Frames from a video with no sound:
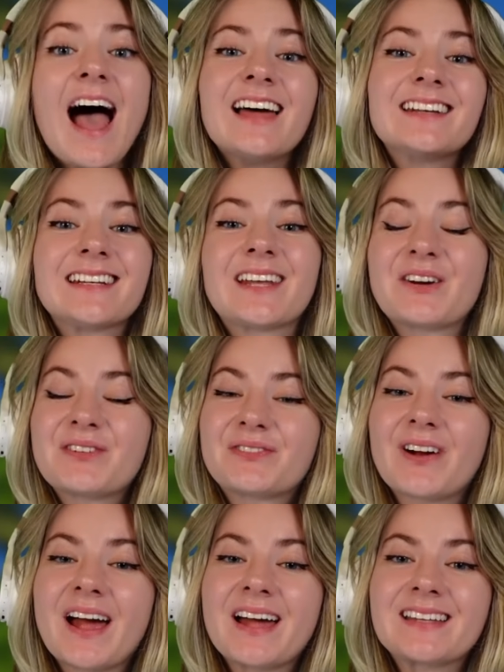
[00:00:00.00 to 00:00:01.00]
Hello
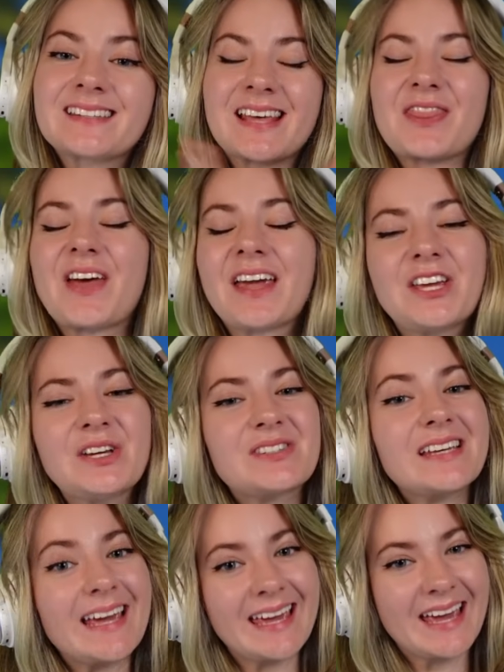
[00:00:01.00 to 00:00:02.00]
friends, thank you
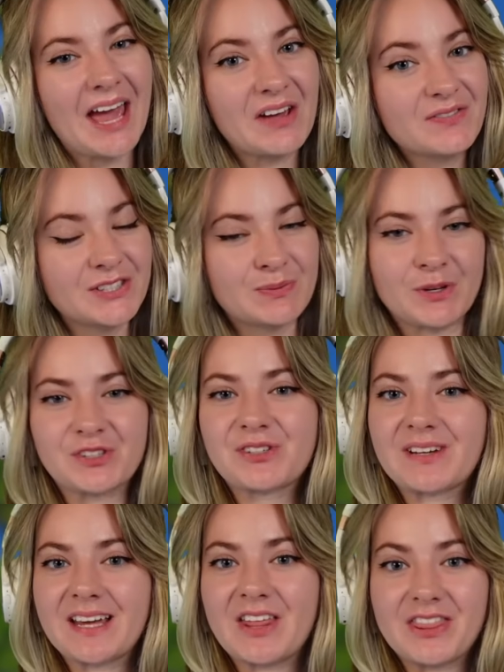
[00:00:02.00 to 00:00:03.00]
to EA for
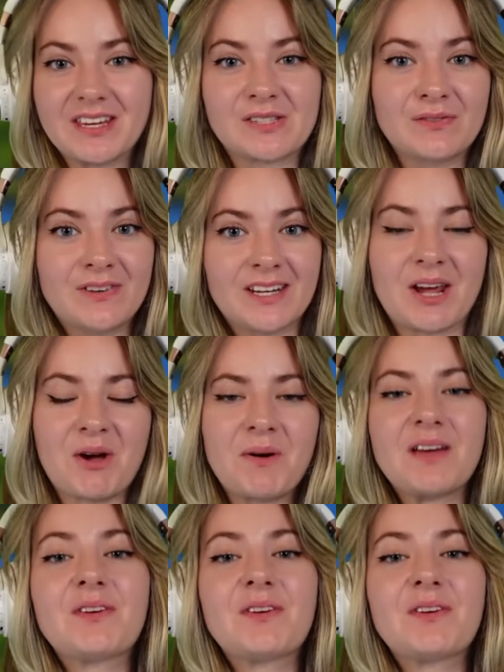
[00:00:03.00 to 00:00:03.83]
sponsoring this video.